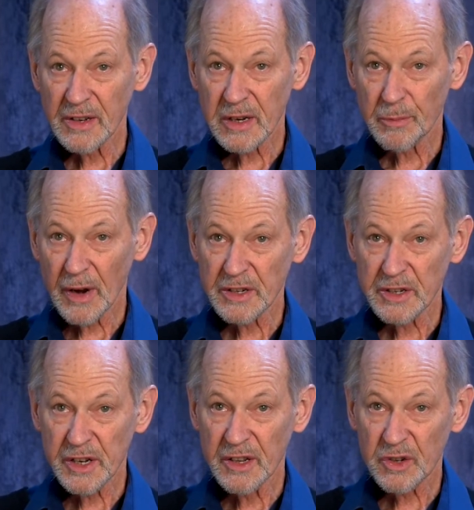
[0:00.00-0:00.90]

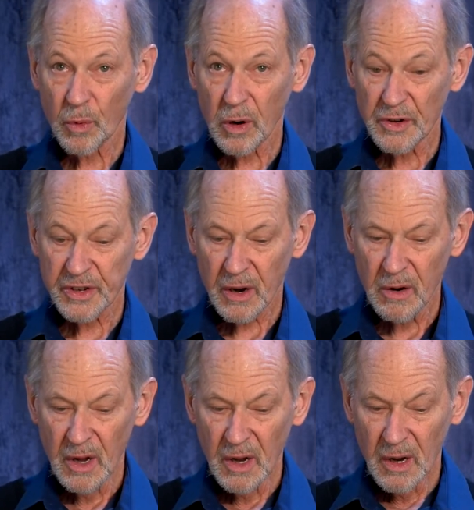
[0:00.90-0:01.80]
dominance and presence in this
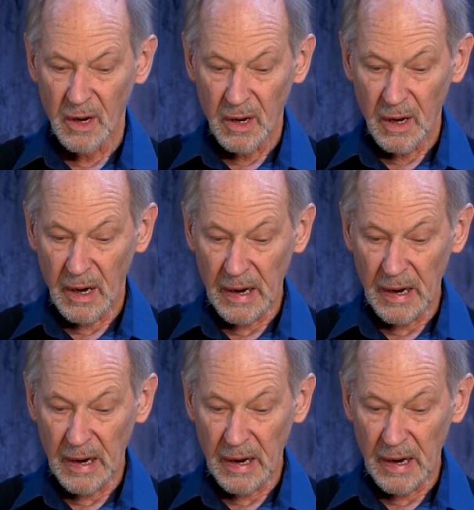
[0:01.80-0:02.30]
world. So,